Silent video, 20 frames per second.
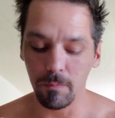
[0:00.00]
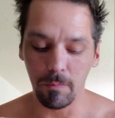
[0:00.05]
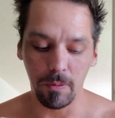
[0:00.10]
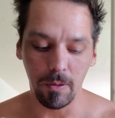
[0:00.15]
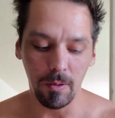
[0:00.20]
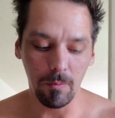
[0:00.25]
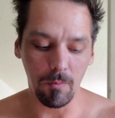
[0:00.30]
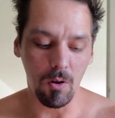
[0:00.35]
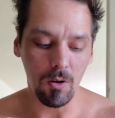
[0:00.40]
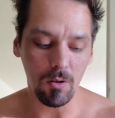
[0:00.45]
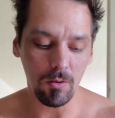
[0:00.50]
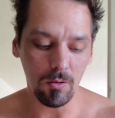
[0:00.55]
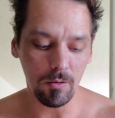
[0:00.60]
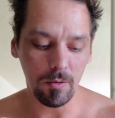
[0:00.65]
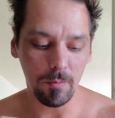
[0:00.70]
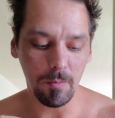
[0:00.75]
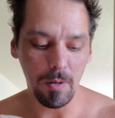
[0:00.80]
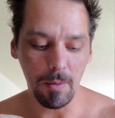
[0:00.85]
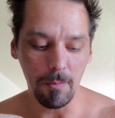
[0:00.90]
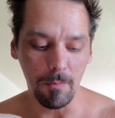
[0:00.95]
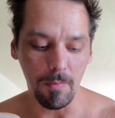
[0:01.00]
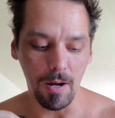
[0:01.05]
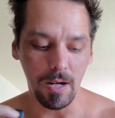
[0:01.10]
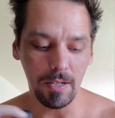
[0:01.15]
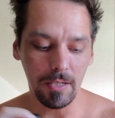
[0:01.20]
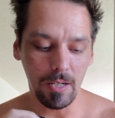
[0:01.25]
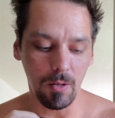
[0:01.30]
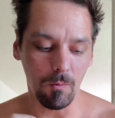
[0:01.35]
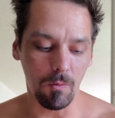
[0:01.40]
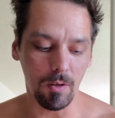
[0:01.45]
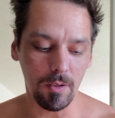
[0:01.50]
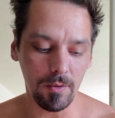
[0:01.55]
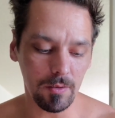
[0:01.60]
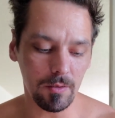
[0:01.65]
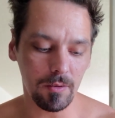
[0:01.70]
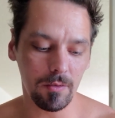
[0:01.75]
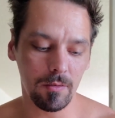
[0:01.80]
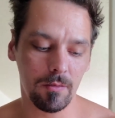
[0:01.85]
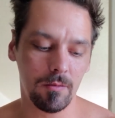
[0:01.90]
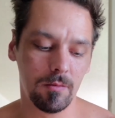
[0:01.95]
put them all in my mind at
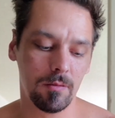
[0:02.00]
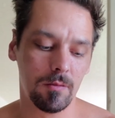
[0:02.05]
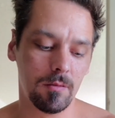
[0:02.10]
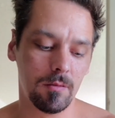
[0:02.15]
once,